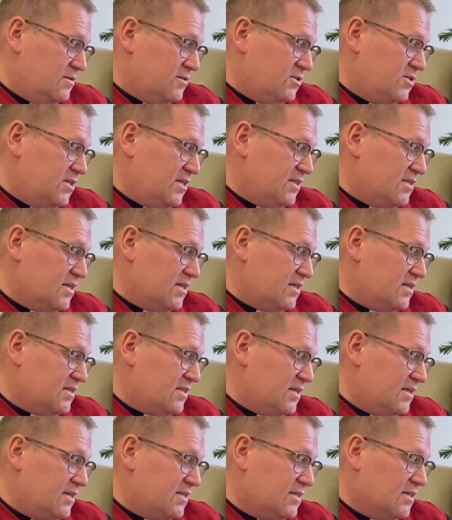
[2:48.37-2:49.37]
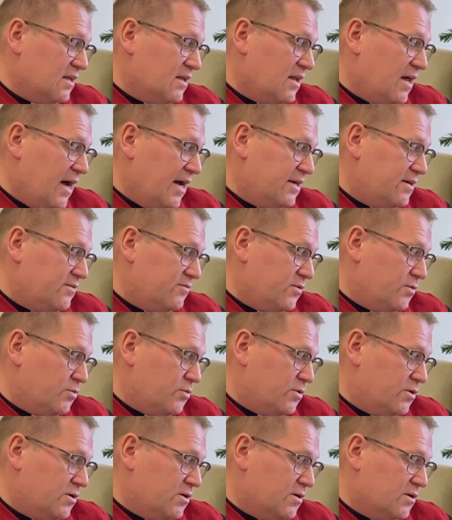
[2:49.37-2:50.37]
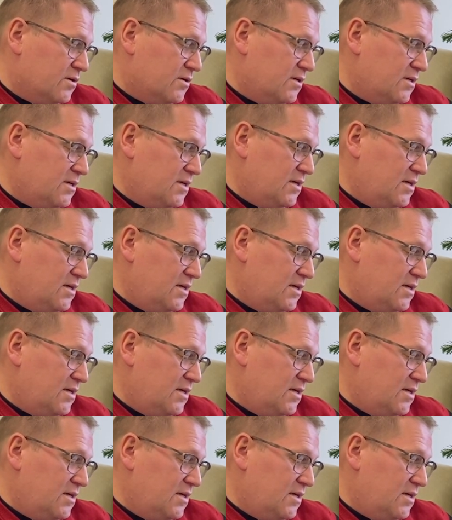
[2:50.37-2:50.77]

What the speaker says: Jesus is the light of the world.